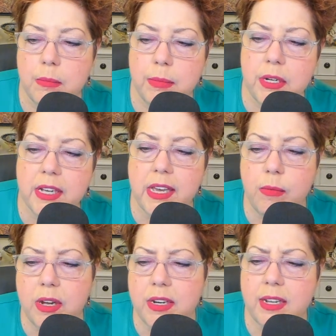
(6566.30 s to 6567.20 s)
Boogie
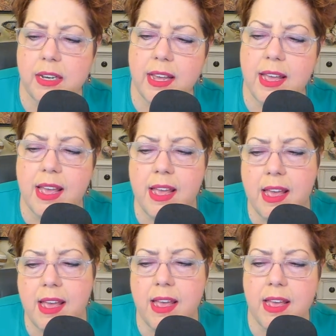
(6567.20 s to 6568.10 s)

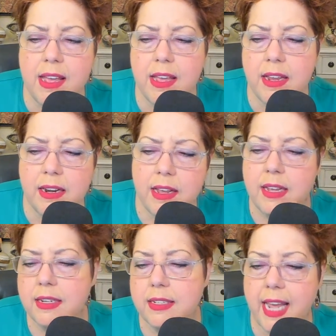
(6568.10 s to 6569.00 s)
Wonderland.
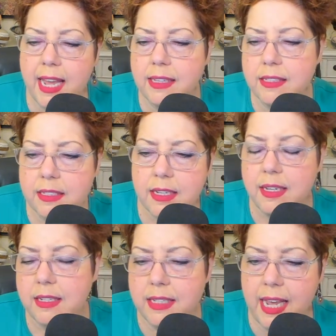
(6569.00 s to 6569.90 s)
Dance,
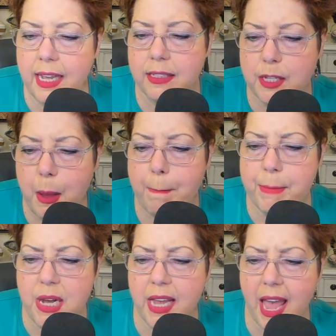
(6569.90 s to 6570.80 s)
dance,
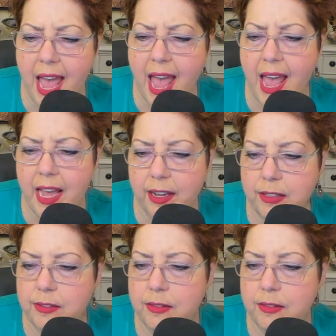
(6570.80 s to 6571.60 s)
boogie.